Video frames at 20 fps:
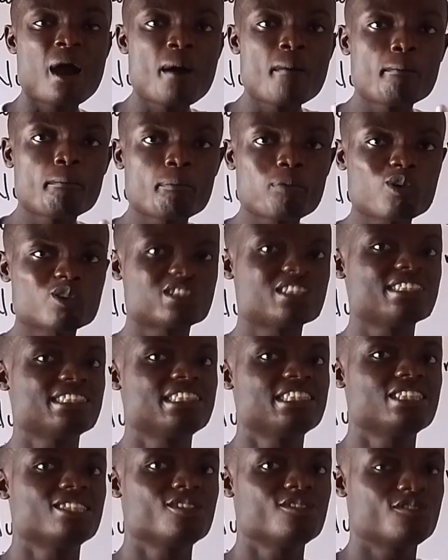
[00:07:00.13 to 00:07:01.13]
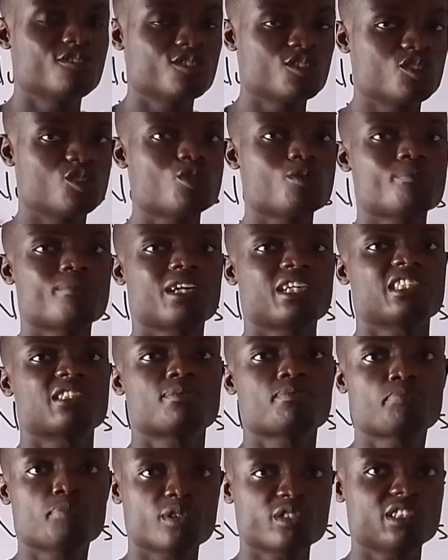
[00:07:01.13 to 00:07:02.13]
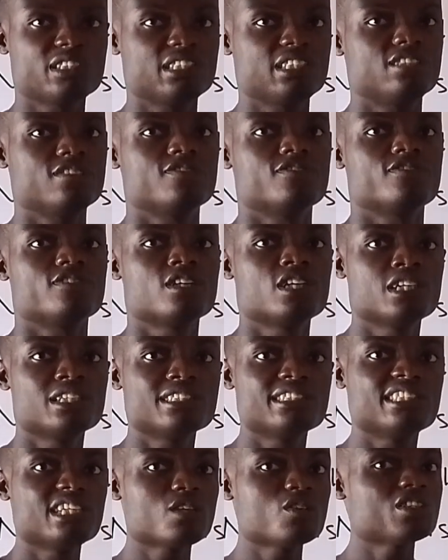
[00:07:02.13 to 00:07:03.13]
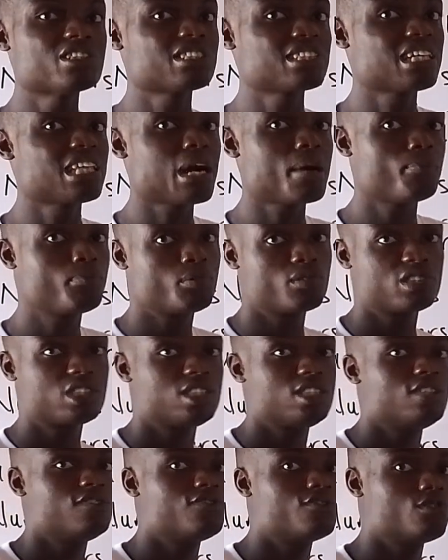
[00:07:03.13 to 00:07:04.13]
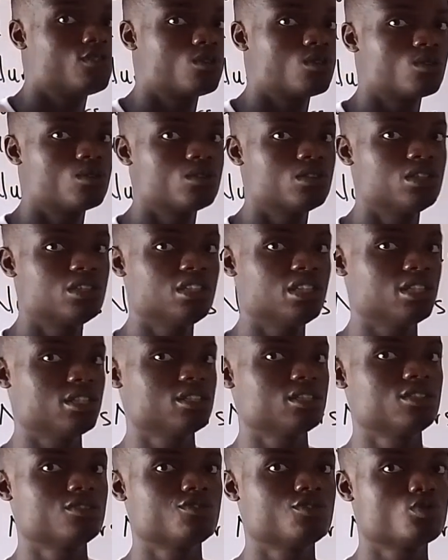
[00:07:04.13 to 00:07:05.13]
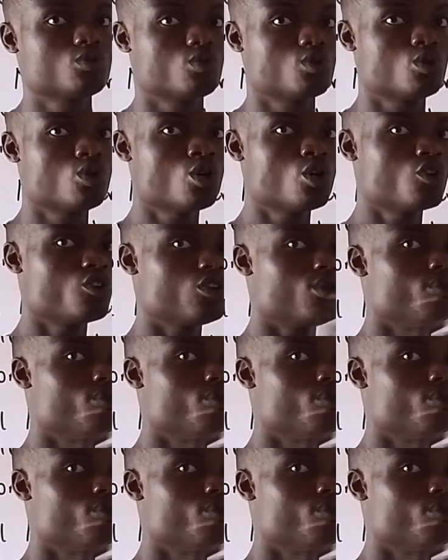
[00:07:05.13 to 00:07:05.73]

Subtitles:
are positive numbers. Positive. 0 is neither positive nor negative. So